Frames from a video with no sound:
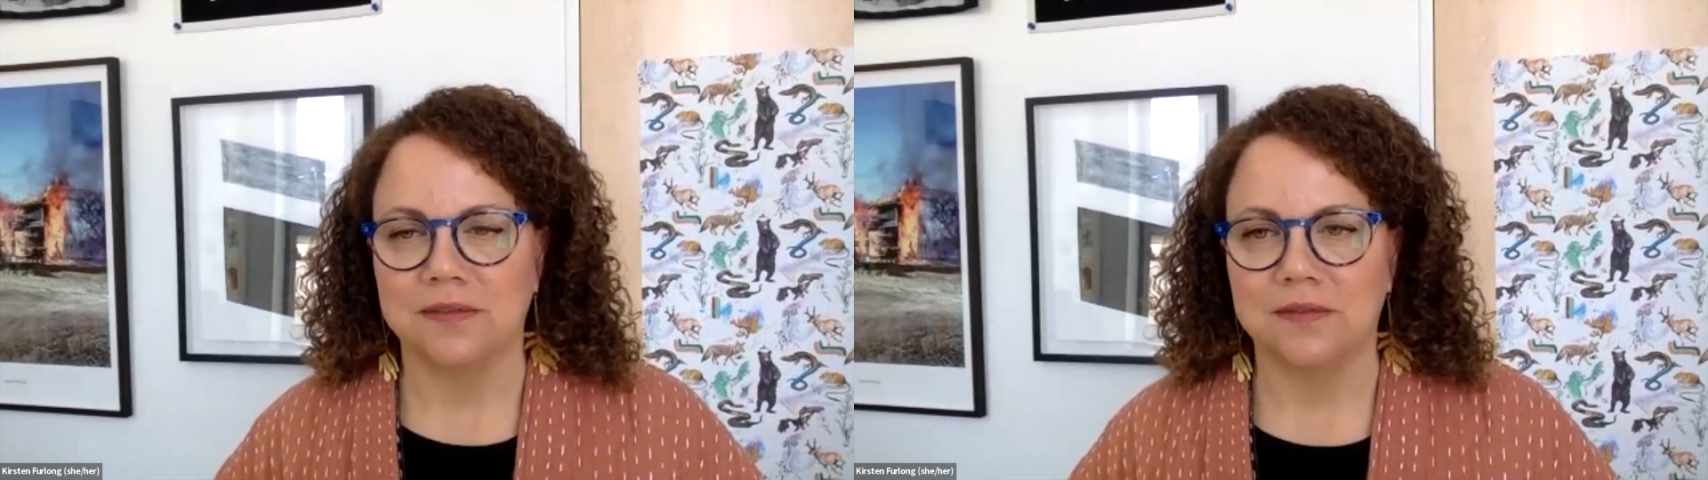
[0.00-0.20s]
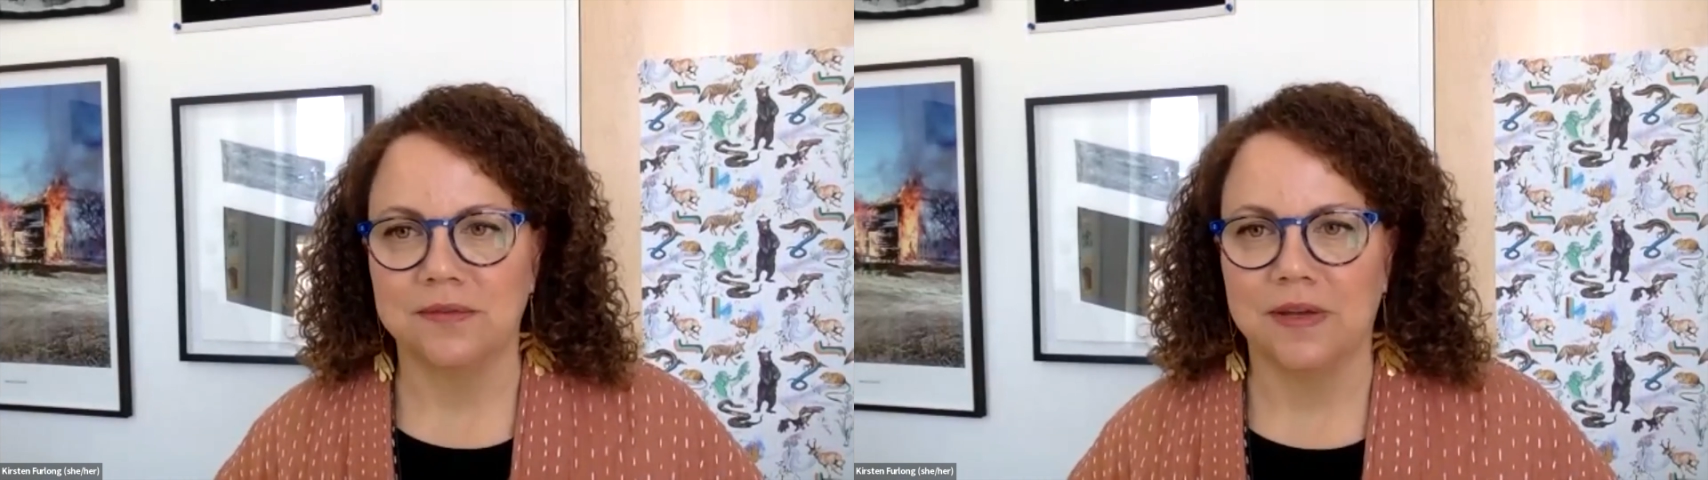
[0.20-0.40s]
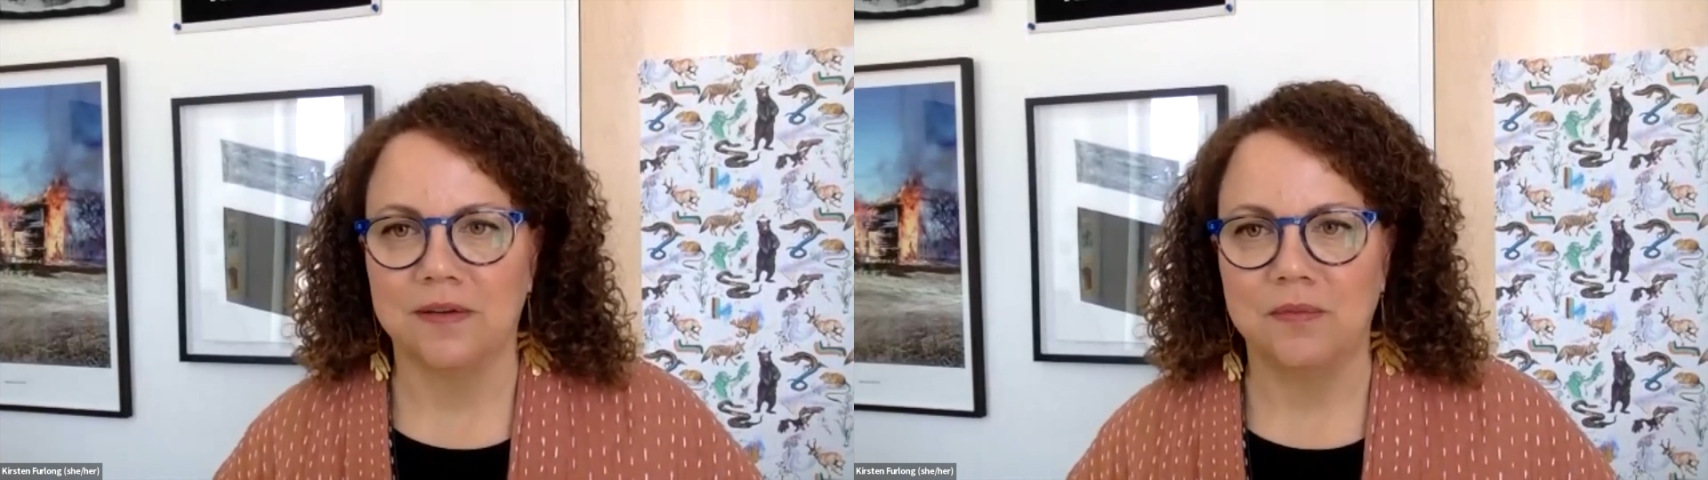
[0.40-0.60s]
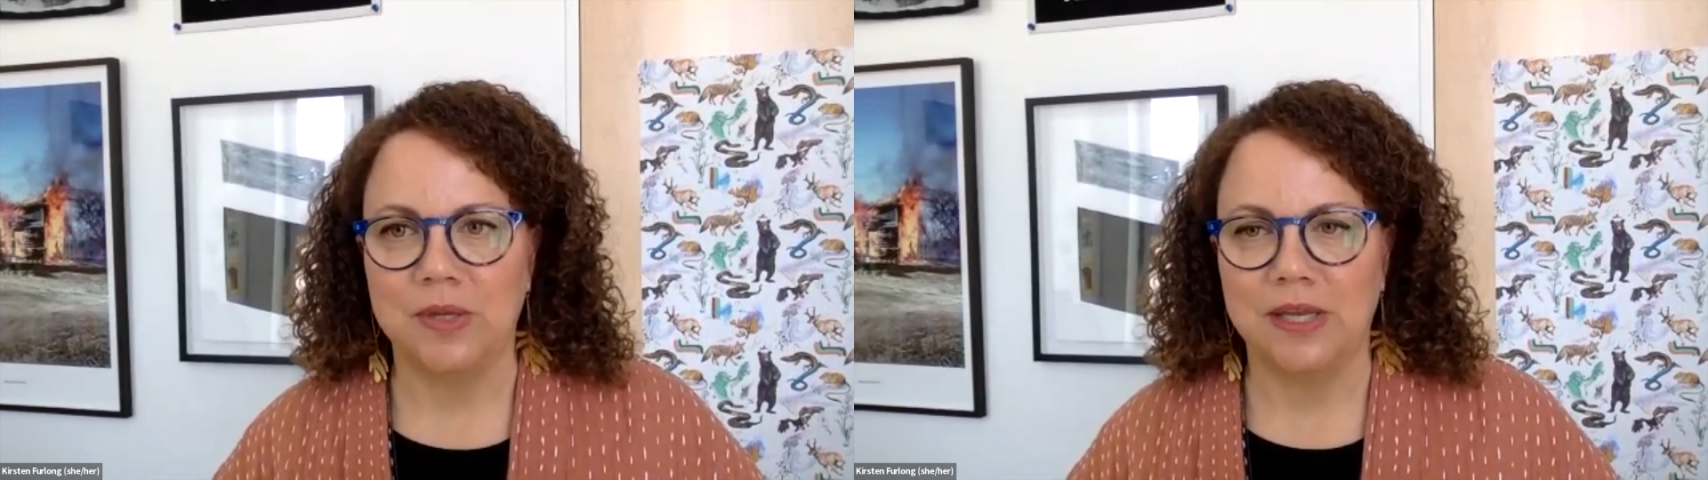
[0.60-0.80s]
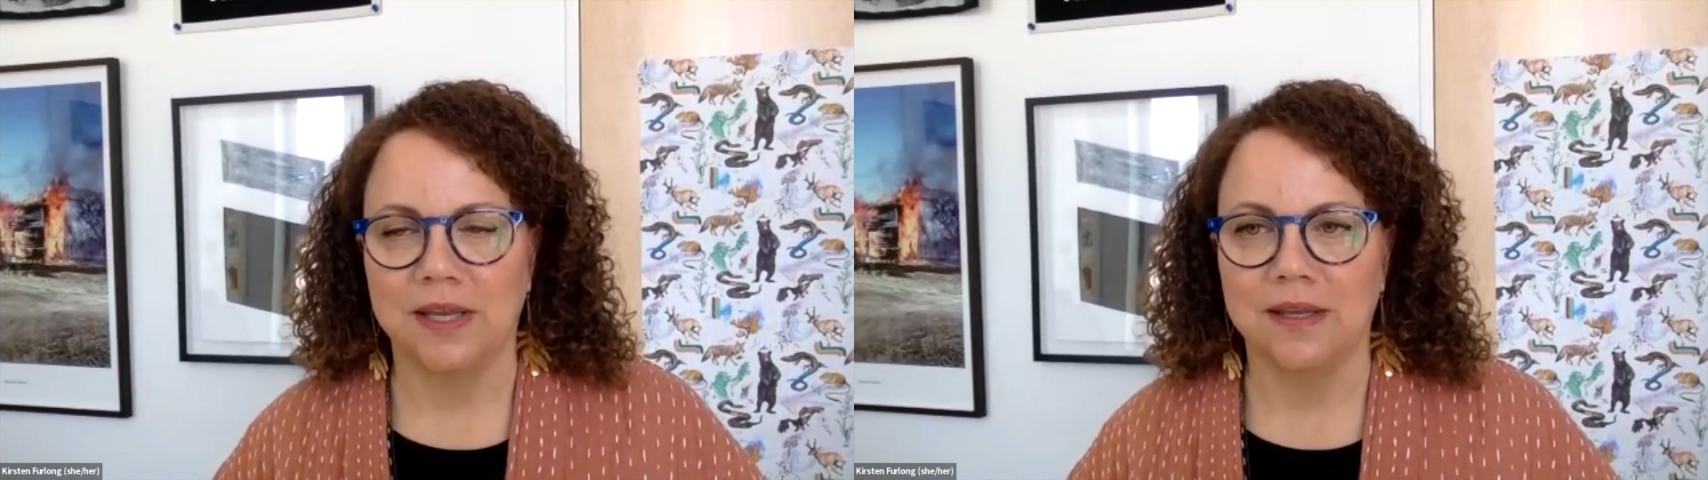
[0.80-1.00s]
of
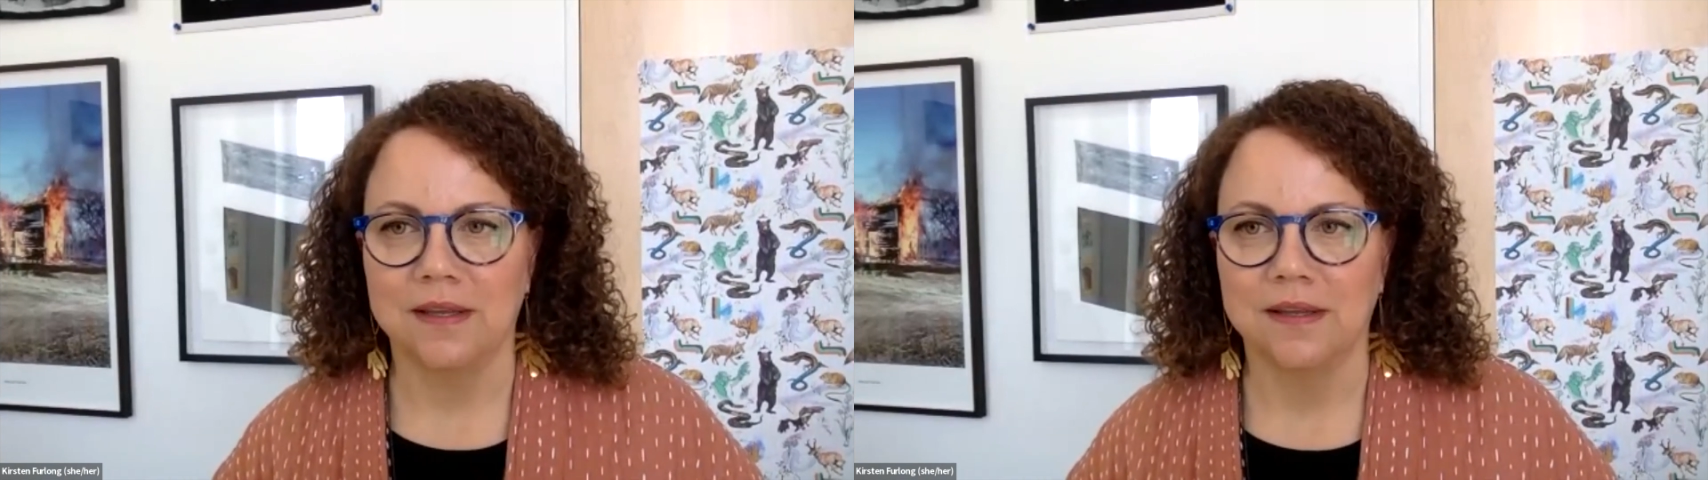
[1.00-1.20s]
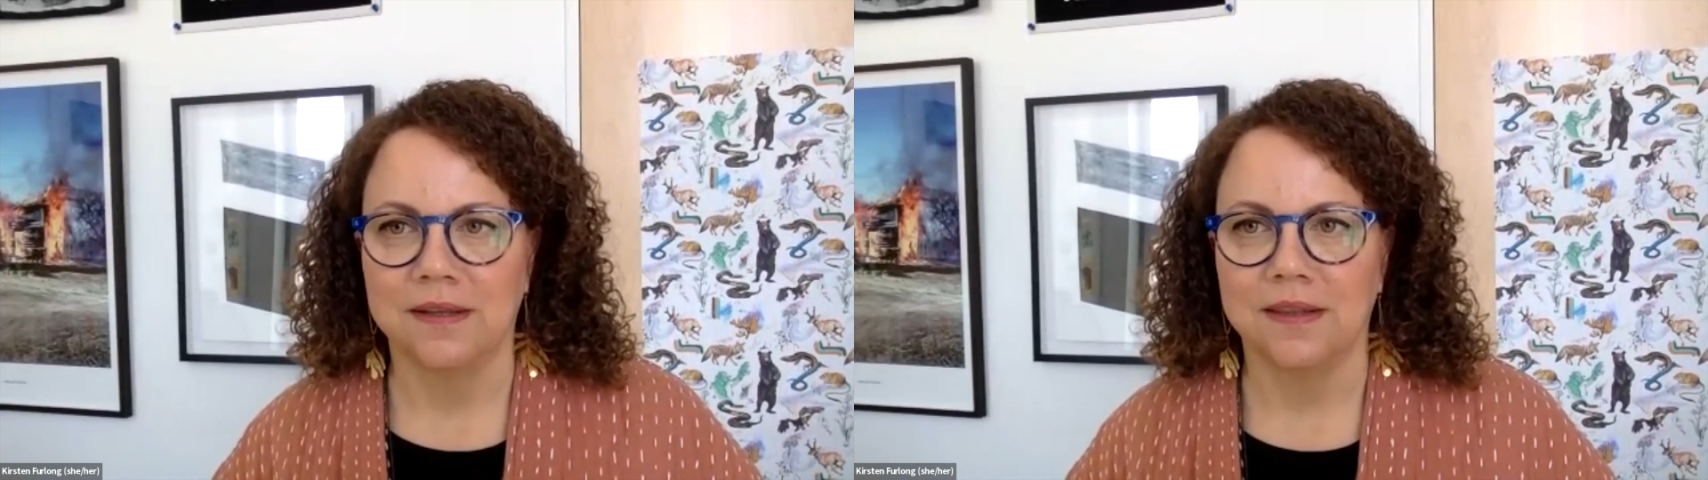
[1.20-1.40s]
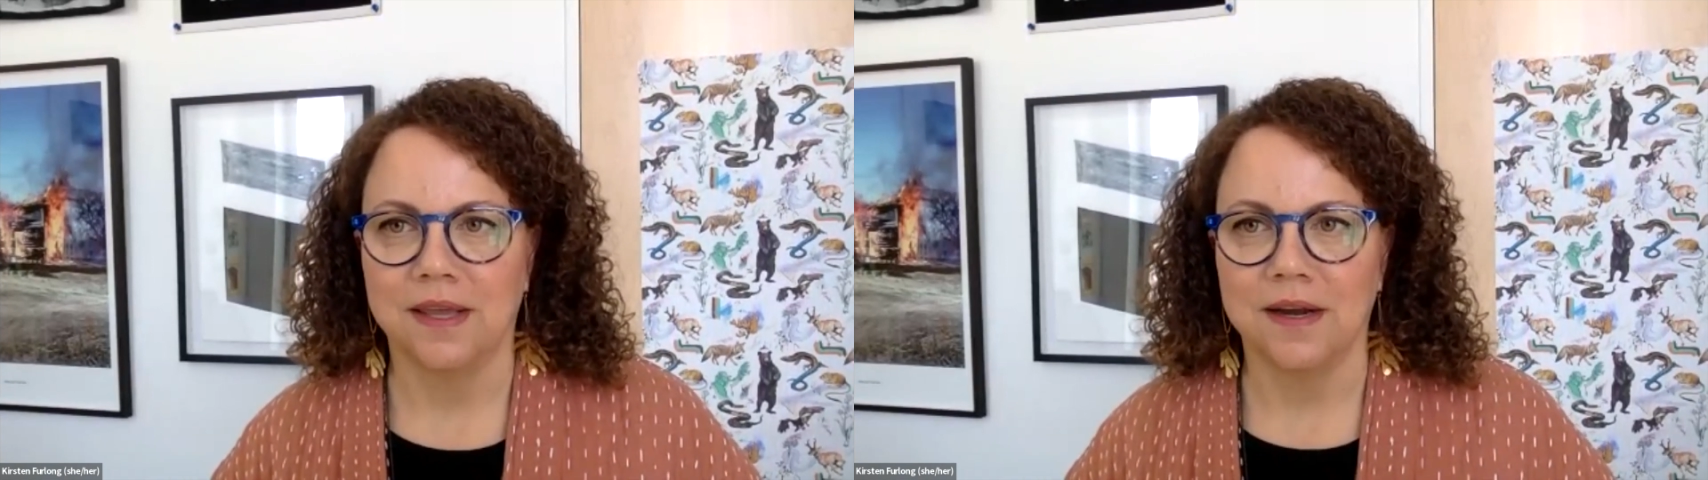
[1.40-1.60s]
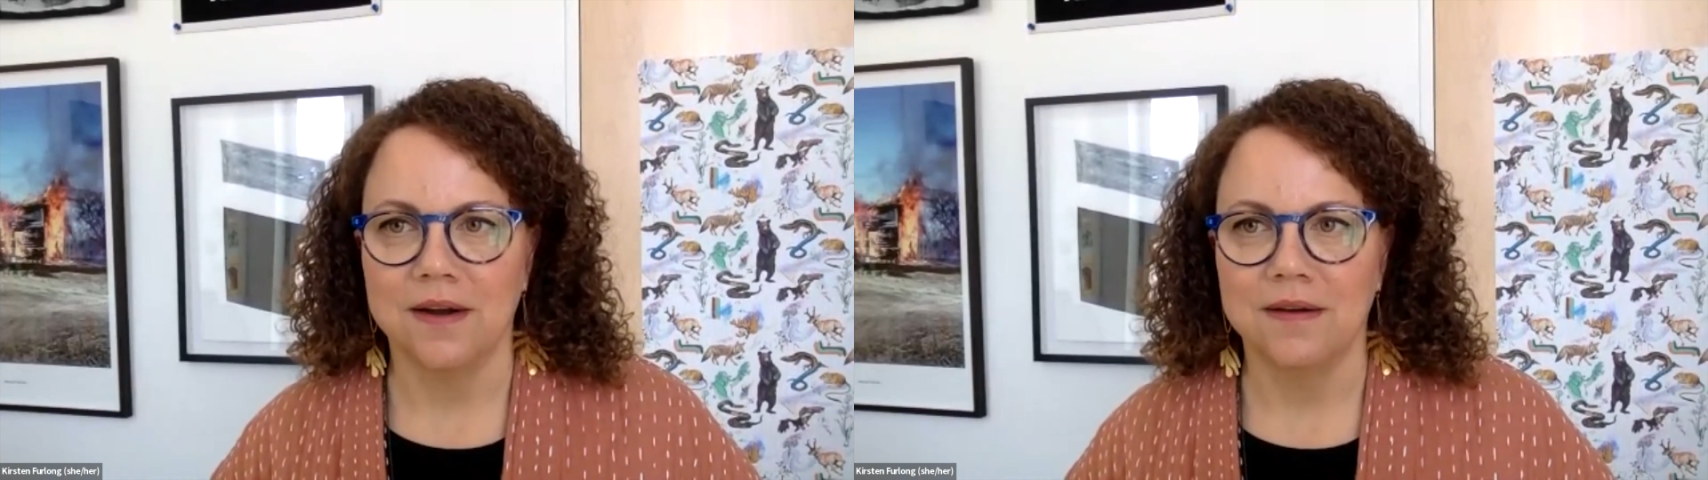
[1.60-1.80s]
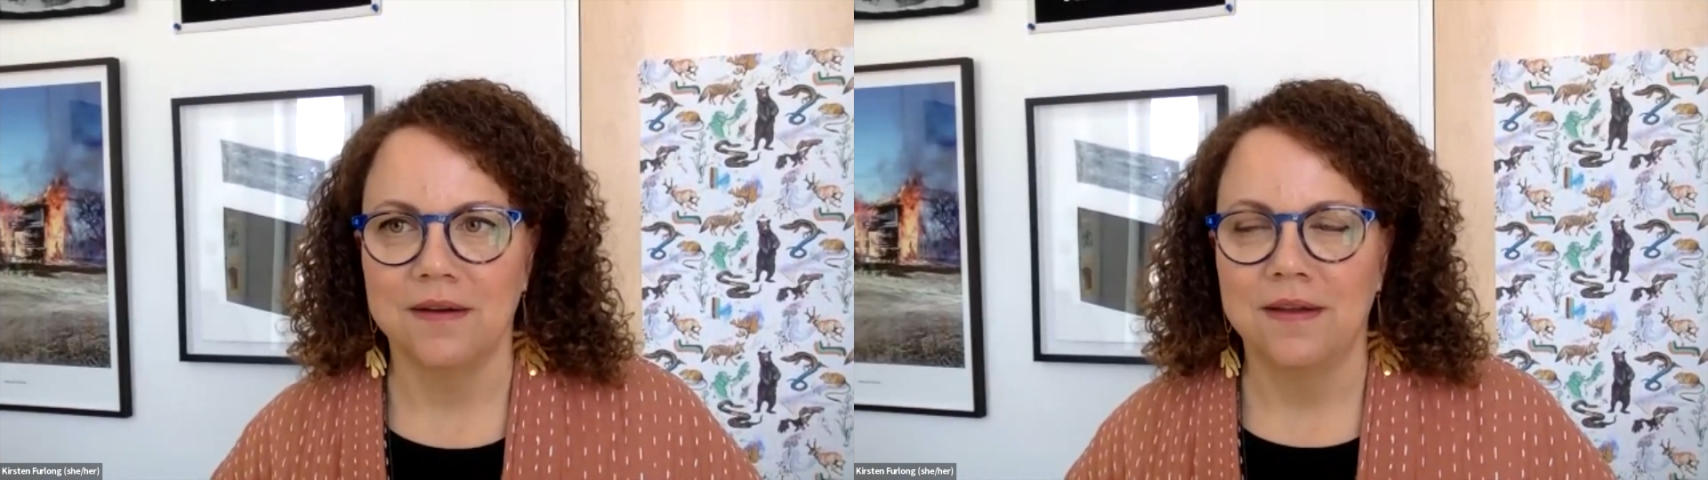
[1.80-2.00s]
being there.